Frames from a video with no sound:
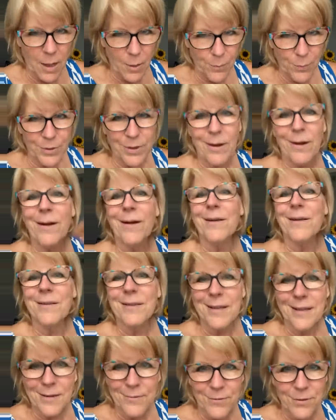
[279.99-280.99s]
I'll put all
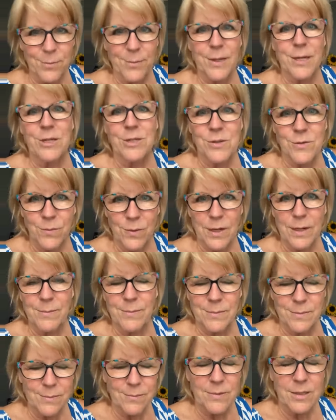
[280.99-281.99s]
that information when,
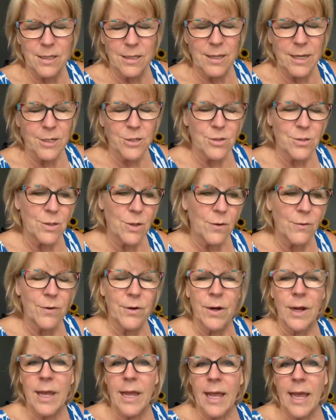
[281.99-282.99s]
I'm, when the lecture's
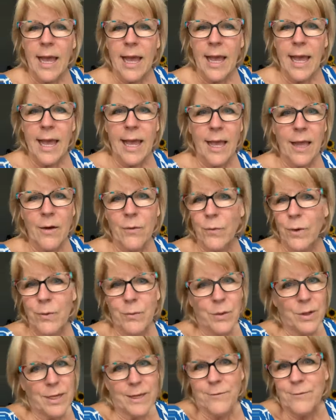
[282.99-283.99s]
over, and we
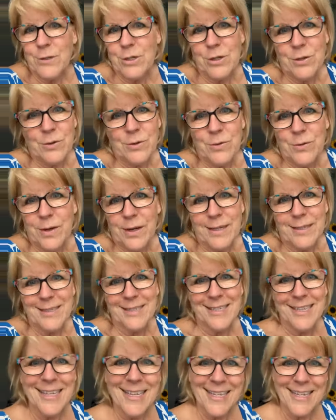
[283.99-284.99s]
will gift you a
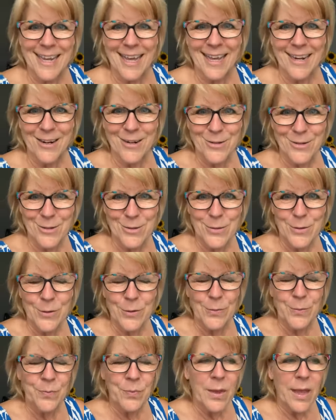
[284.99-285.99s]
seat at our
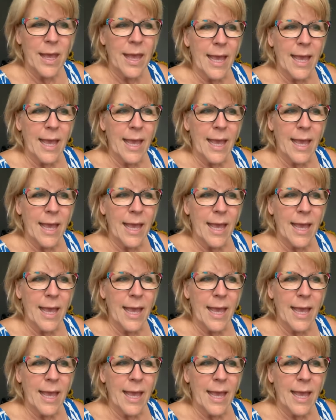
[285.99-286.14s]
Zoom.